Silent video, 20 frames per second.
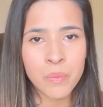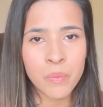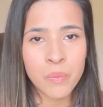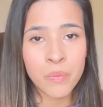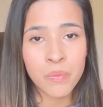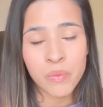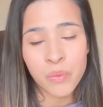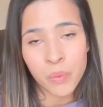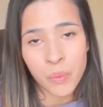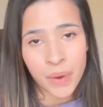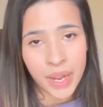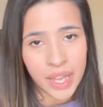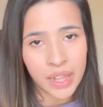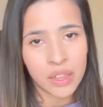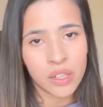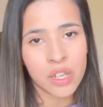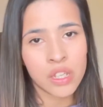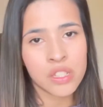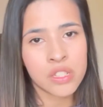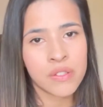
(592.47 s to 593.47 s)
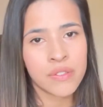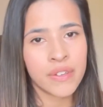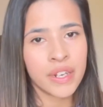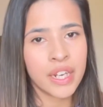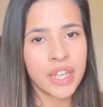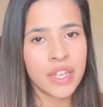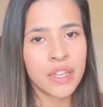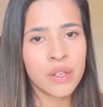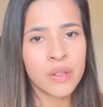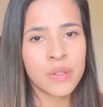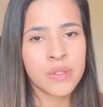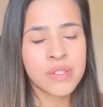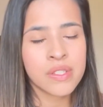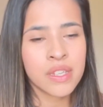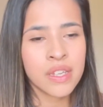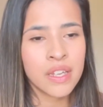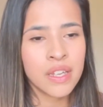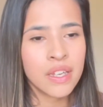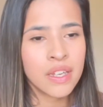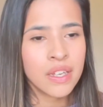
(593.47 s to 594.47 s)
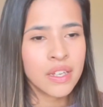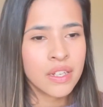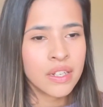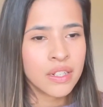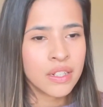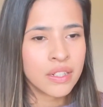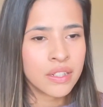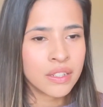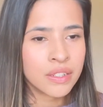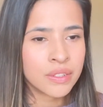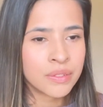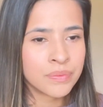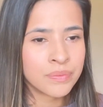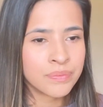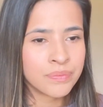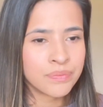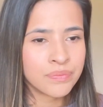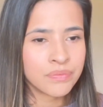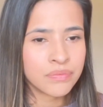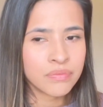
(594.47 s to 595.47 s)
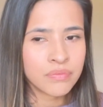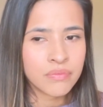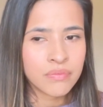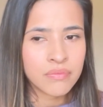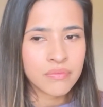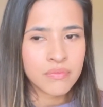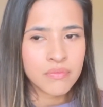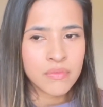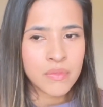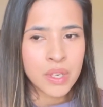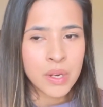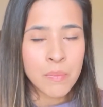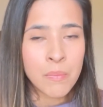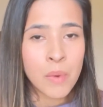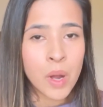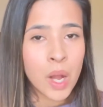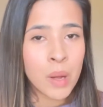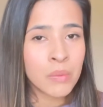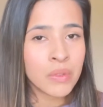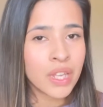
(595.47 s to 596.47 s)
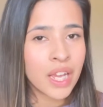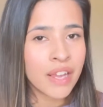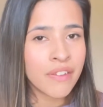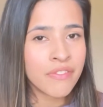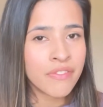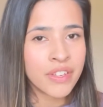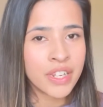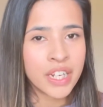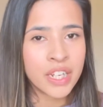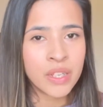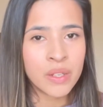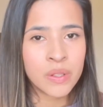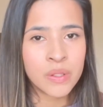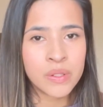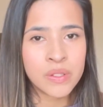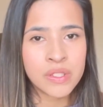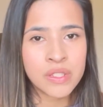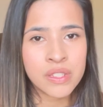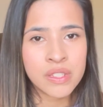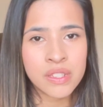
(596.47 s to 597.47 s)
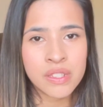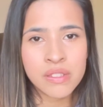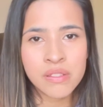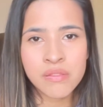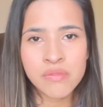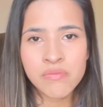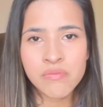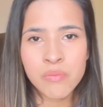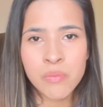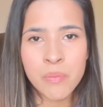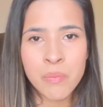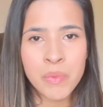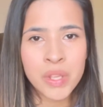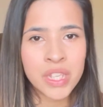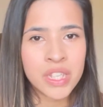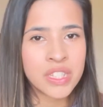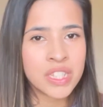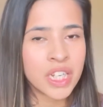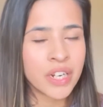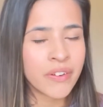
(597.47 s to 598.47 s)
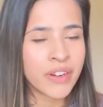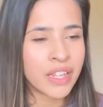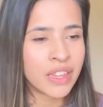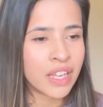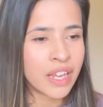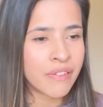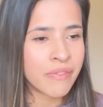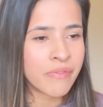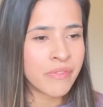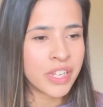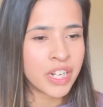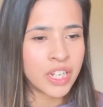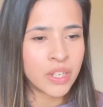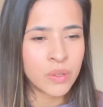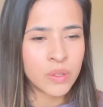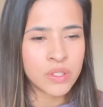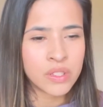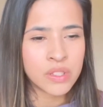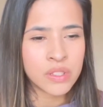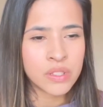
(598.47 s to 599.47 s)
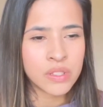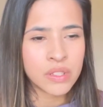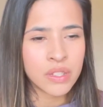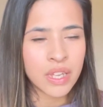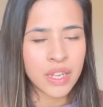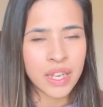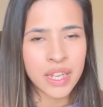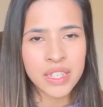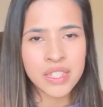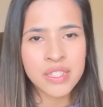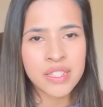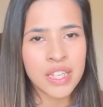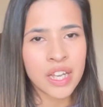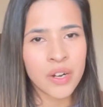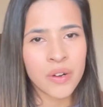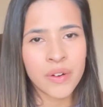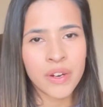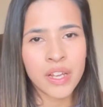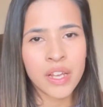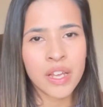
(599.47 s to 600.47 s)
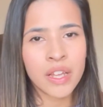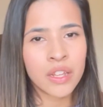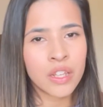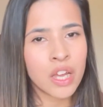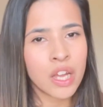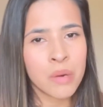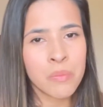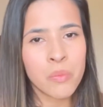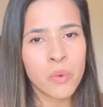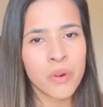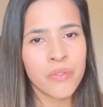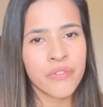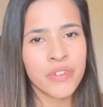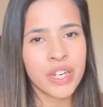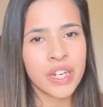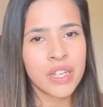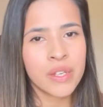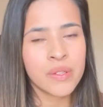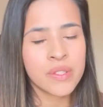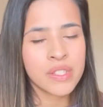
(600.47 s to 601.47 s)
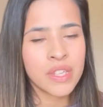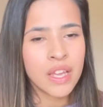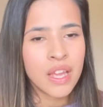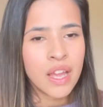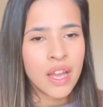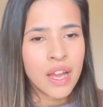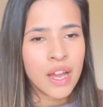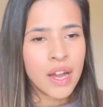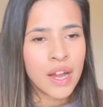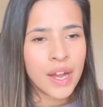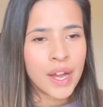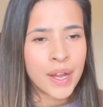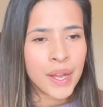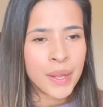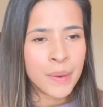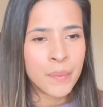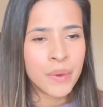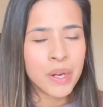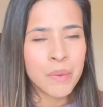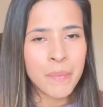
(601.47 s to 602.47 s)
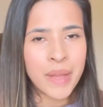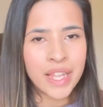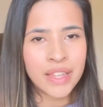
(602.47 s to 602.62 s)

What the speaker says: weight loss videos, mom life videos, military life videos, etc. A lot of more videos. I want to make